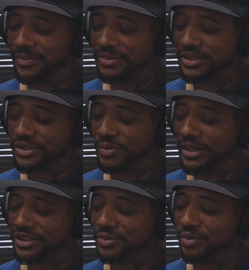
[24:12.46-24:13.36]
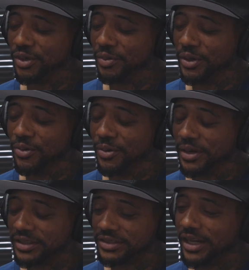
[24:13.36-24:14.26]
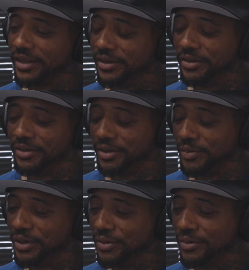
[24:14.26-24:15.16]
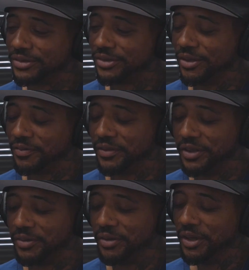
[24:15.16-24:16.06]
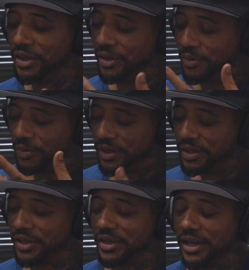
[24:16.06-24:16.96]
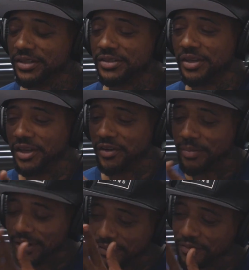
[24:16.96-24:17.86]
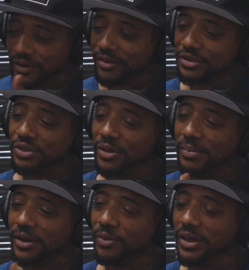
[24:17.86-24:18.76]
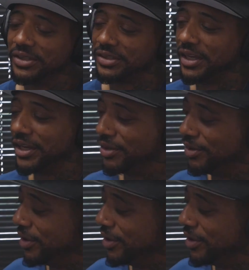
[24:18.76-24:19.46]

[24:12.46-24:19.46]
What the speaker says: situations where we going outside of the hood and we doing stuff, and then when it get gangster, everybody falls short by the wayside.